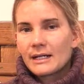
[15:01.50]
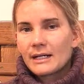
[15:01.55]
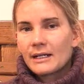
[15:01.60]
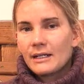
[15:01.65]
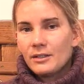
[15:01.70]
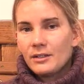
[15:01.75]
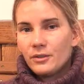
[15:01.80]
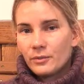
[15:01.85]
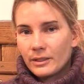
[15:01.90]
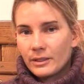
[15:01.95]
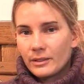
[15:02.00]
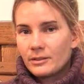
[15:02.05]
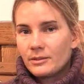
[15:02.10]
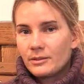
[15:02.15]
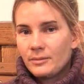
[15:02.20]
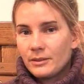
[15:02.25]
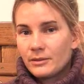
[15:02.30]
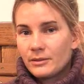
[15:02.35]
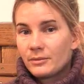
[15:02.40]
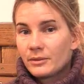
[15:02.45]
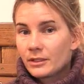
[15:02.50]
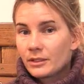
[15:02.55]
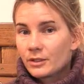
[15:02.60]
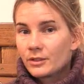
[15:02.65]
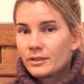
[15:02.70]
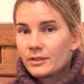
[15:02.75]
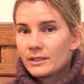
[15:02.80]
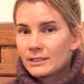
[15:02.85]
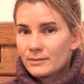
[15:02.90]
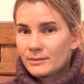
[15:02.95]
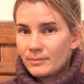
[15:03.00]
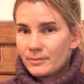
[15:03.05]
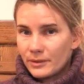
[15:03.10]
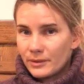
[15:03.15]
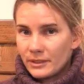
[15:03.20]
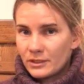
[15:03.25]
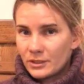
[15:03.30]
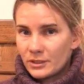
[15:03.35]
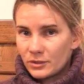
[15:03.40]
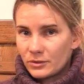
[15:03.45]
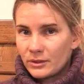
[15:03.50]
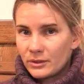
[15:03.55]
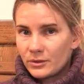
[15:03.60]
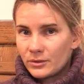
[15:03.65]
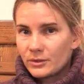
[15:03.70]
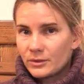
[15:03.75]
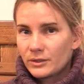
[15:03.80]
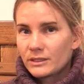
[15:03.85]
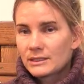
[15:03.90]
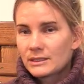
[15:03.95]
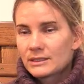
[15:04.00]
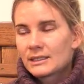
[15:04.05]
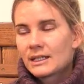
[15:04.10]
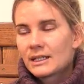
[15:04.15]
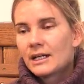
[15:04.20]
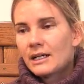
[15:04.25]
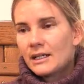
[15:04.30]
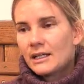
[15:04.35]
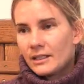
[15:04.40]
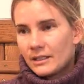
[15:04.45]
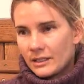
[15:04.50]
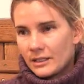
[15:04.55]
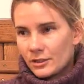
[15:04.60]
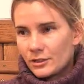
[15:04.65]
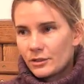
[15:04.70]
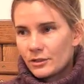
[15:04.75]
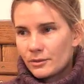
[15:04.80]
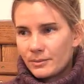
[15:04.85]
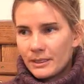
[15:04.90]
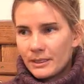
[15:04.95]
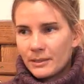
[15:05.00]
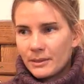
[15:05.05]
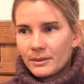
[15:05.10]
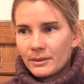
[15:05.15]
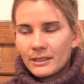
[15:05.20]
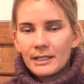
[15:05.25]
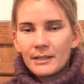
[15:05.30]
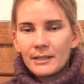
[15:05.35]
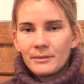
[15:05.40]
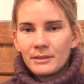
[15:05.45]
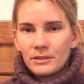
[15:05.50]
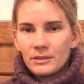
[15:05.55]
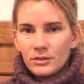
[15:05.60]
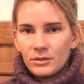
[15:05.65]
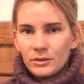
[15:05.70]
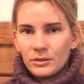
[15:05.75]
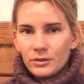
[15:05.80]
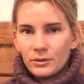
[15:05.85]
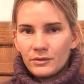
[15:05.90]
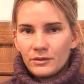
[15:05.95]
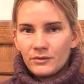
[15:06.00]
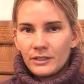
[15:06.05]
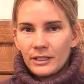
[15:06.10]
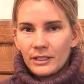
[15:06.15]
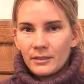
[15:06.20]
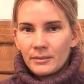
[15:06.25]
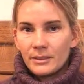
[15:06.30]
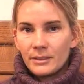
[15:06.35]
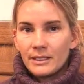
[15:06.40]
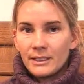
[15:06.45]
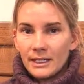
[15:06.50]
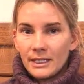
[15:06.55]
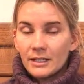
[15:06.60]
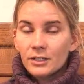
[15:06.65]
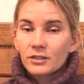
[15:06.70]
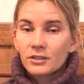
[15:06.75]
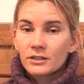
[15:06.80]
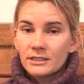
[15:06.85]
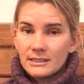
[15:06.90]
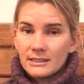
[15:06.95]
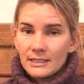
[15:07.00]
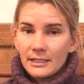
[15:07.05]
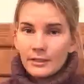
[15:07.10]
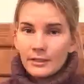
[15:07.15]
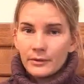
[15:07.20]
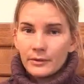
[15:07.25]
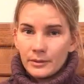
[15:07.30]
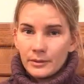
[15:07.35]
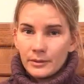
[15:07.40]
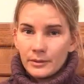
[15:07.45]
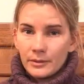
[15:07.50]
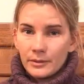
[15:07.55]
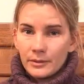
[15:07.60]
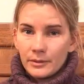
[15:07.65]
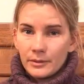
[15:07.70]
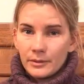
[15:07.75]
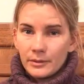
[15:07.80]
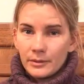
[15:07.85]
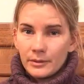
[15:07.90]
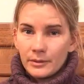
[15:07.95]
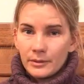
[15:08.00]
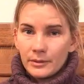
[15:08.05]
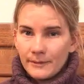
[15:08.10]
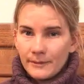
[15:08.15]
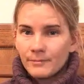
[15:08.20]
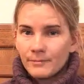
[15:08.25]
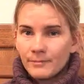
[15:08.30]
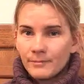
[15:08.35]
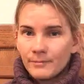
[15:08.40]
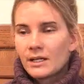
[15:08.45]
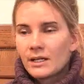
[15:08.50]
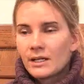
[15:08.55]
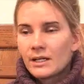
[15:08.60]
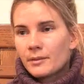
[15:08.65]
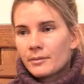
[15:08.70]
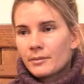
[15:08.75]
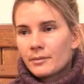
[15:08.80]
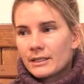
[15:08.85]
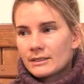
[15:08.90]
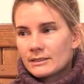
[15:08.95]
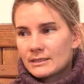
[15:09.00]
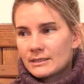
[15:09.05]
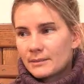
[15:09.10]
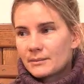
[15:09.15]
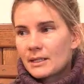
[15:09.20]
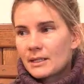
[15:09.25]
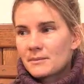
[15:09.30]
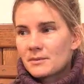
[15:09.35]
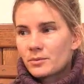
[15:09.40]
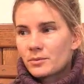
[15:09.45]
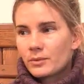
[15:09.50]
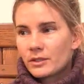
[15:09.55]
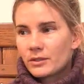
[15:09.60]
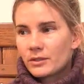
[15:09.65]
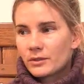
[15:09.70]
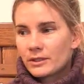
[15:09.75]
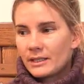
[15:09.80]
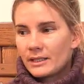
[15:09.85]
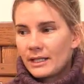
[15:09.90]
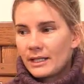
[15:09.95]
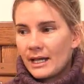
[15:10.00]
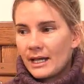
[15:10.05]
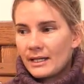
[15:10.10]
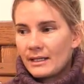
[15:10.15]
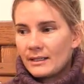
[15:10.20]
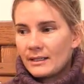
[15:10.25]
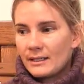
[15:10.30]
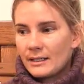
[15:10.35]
and you want to be a really good experienced trail horse, they should be able to come into a new environment and actually settle in pretty quickly. But sometimes with looking at,